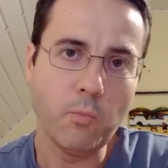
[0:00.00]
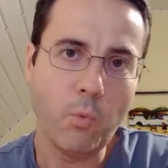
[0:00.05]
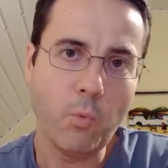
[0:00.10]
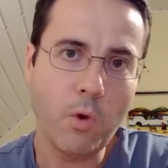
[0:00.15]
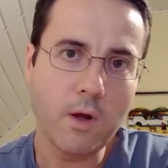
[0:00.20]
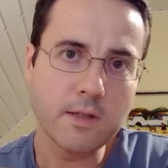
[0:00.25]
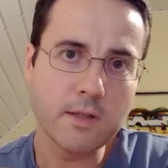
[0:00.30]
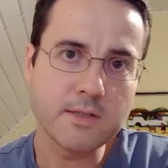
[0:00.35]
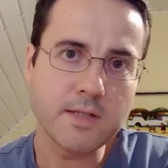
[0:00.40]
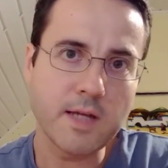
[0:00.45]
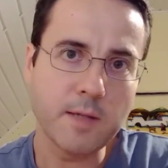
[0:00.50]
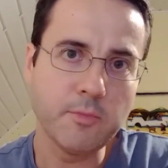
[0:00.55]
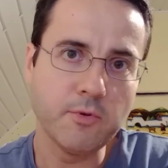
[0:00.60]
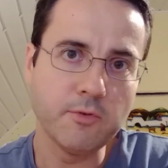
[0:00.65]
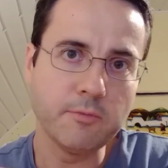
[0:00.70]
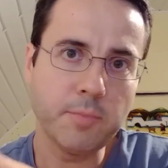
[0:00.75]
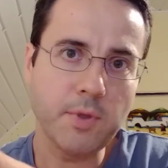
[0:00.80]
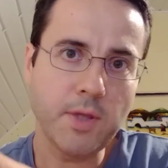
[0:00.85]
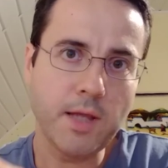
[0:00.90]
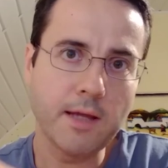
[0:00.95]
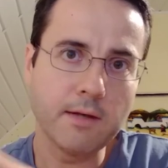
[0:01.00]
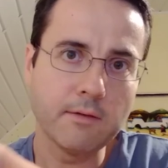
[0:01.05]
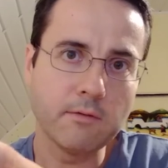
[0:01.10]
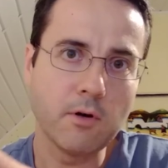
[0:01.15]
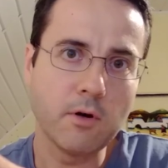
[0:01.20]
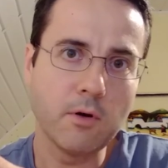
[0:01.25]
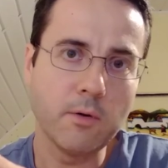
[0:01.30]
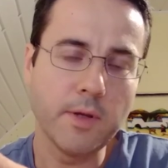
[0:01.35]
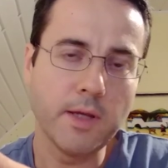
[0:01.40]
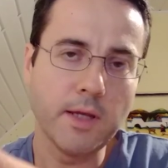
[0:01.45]
one type of plant
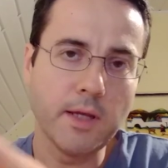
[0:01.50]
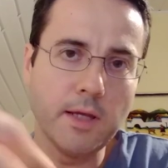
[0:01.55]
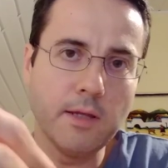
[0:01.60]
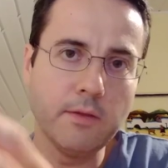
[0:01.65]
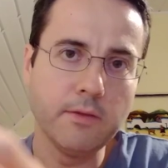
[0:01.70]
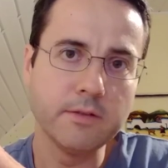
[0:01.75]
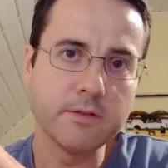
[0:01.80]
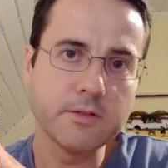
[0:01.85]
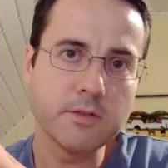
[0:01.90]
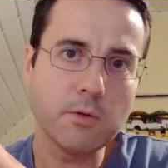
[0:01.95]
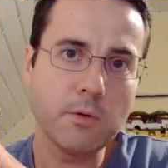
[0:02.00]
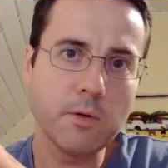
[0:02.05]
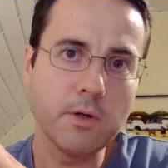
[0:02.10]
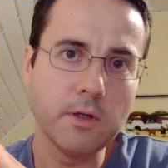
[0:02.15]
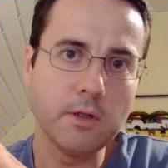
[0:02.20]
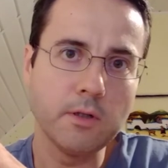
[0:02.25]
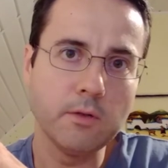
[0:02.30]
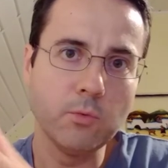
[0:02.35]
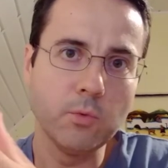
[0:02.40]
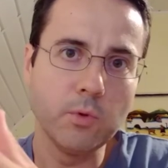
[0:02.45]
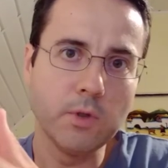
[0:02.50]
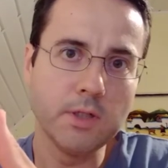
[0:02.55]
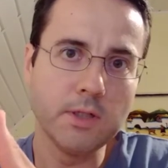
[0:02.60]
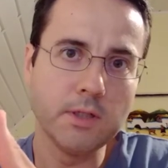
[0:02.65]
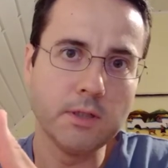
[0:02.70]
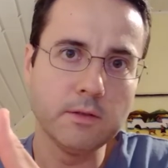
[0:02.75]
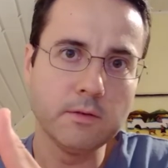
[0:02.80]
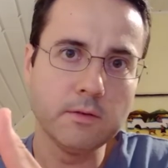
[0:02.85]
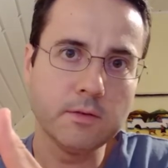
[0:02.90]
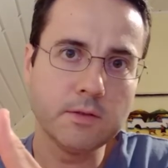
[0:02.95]
growing in the soil
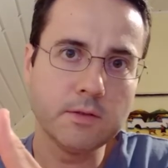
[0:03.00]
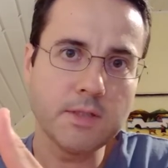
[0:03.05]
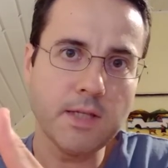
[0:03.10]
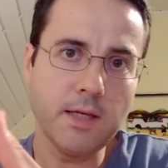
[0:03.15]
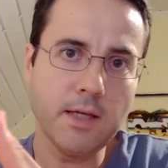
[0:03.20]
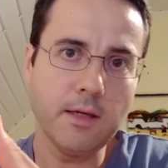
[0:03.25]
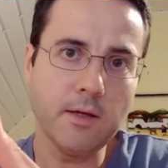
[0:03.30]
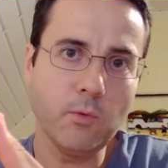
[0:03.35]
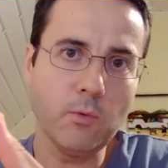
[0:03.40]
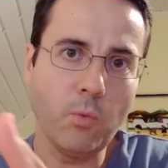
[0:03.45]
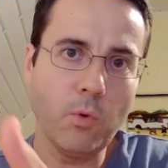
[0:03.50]
will take,